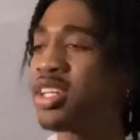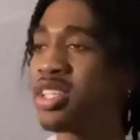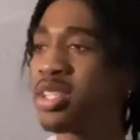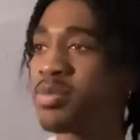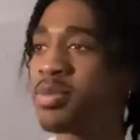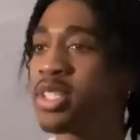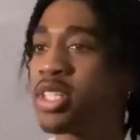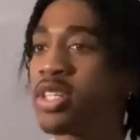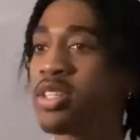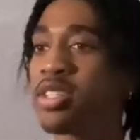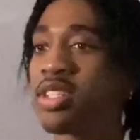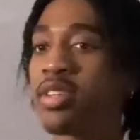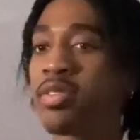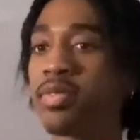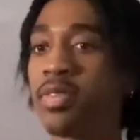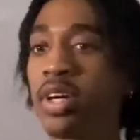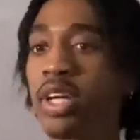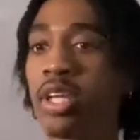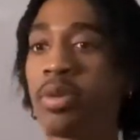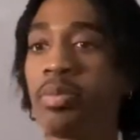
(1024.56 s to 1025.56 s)
themselves in the
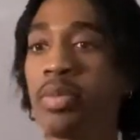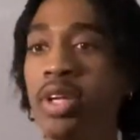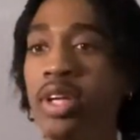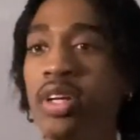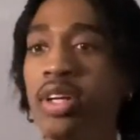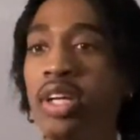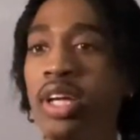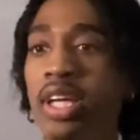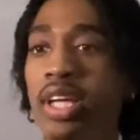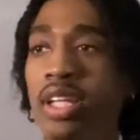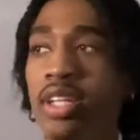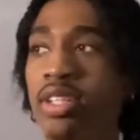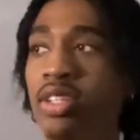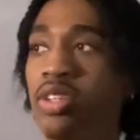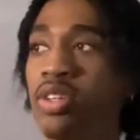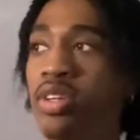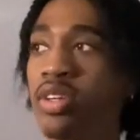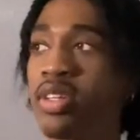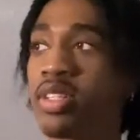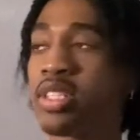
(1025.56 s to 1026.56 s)
fucking mirror, and
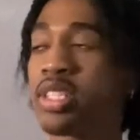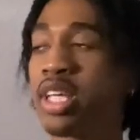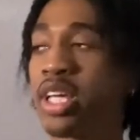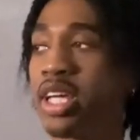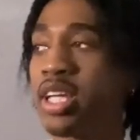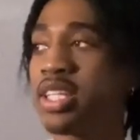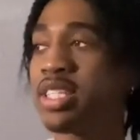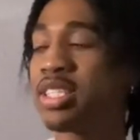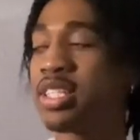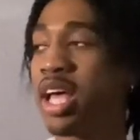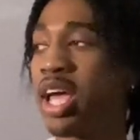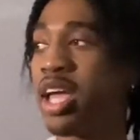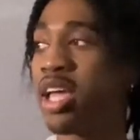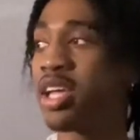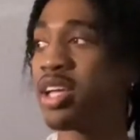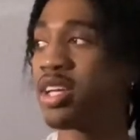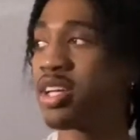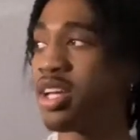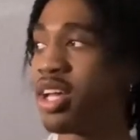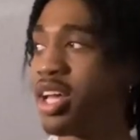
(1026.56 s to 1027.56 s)
you know what I'm saying, it's
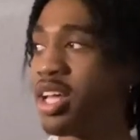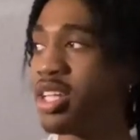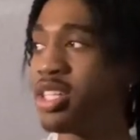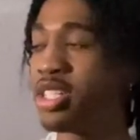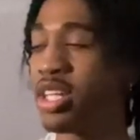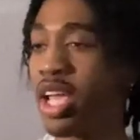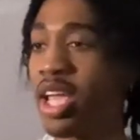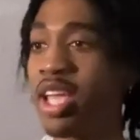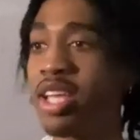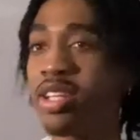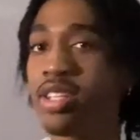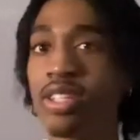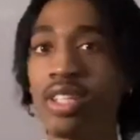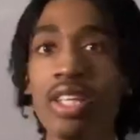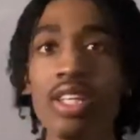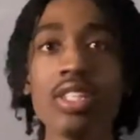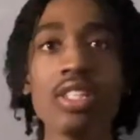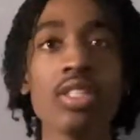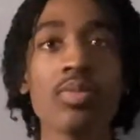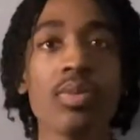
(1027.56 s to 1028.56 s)
like change
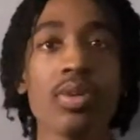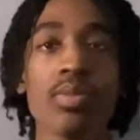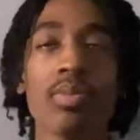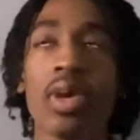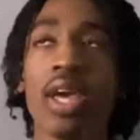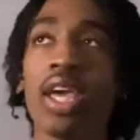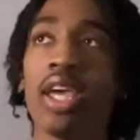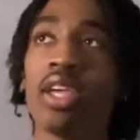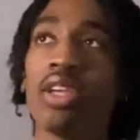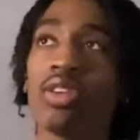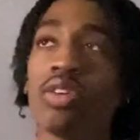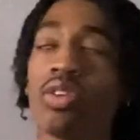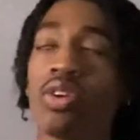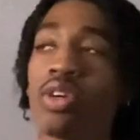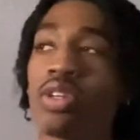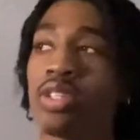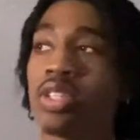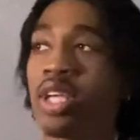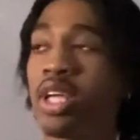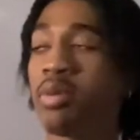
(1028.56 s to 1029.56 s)
needs to be made, you know
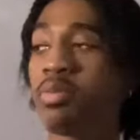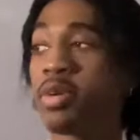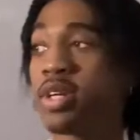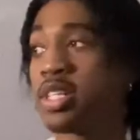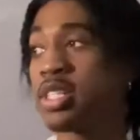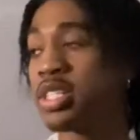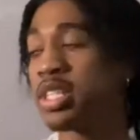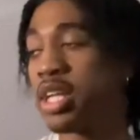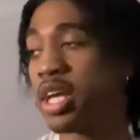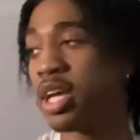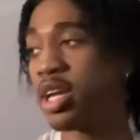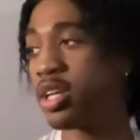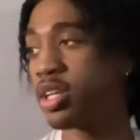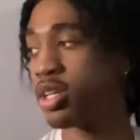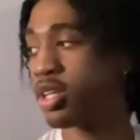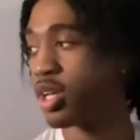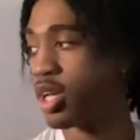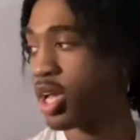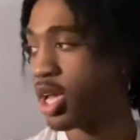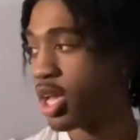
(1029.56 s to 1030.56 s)
what I'm saying? But it's
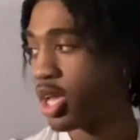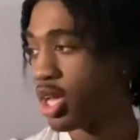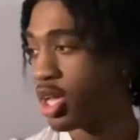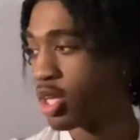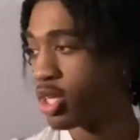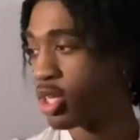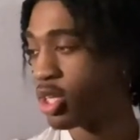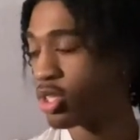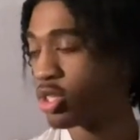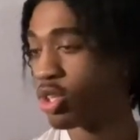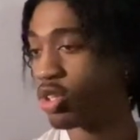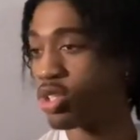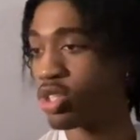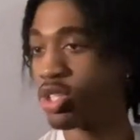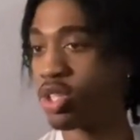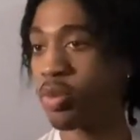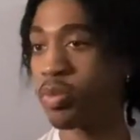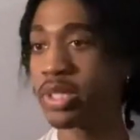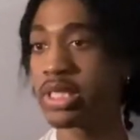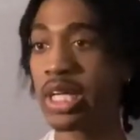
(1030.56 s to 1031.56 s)
like, there's only
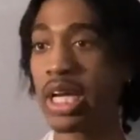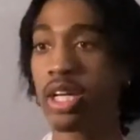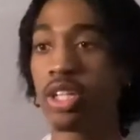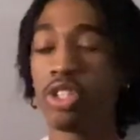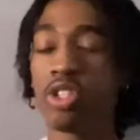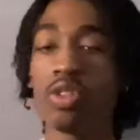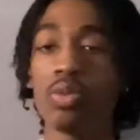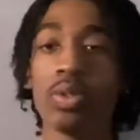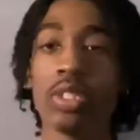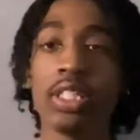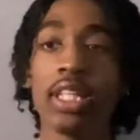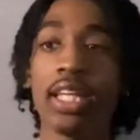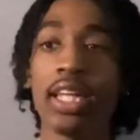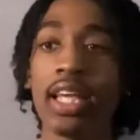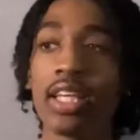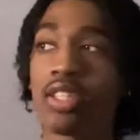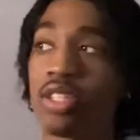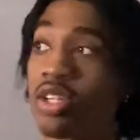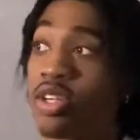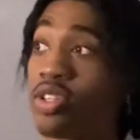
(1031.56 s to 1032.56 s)
so much I can do within
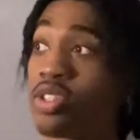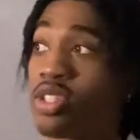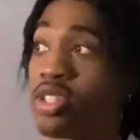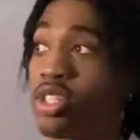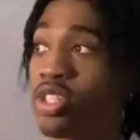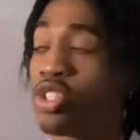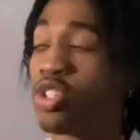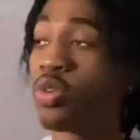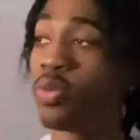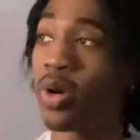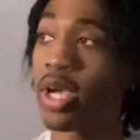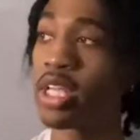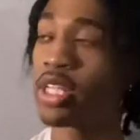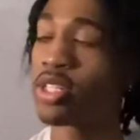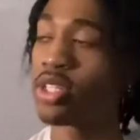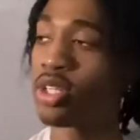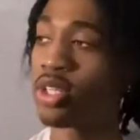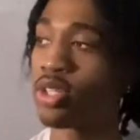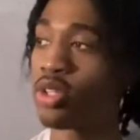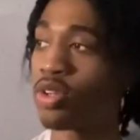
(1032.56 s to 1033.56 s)
that certain
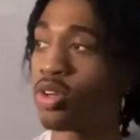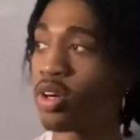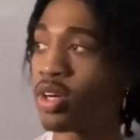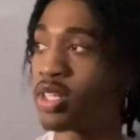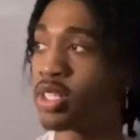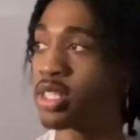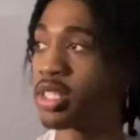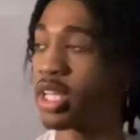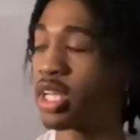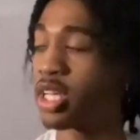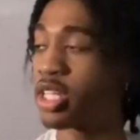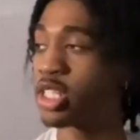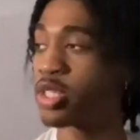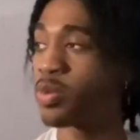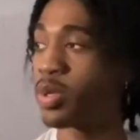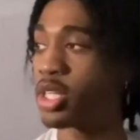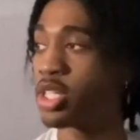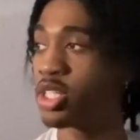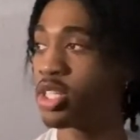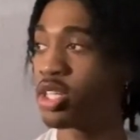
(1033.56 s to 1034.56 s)
situation, you know what I'm saying?
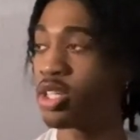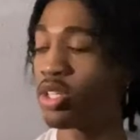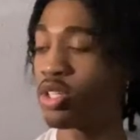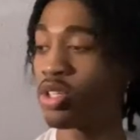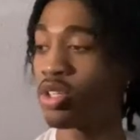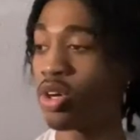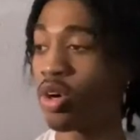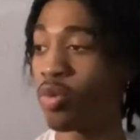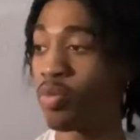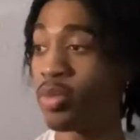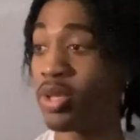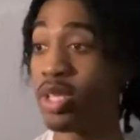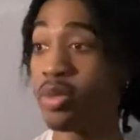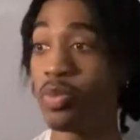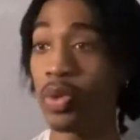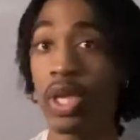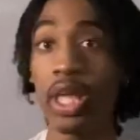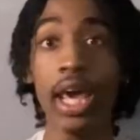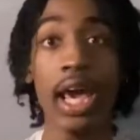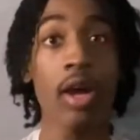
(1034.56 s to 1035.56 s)
Especially, you know, me
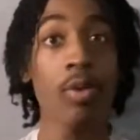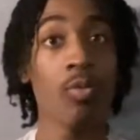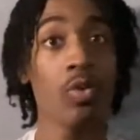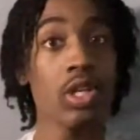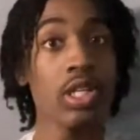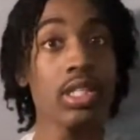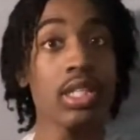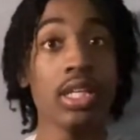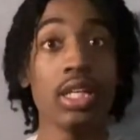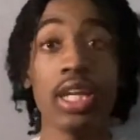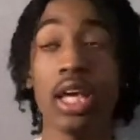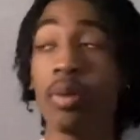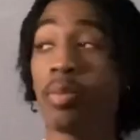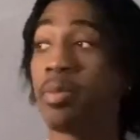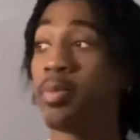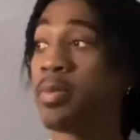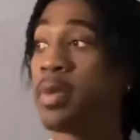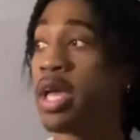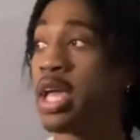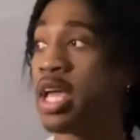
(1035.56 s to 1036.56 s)
being at risk and them,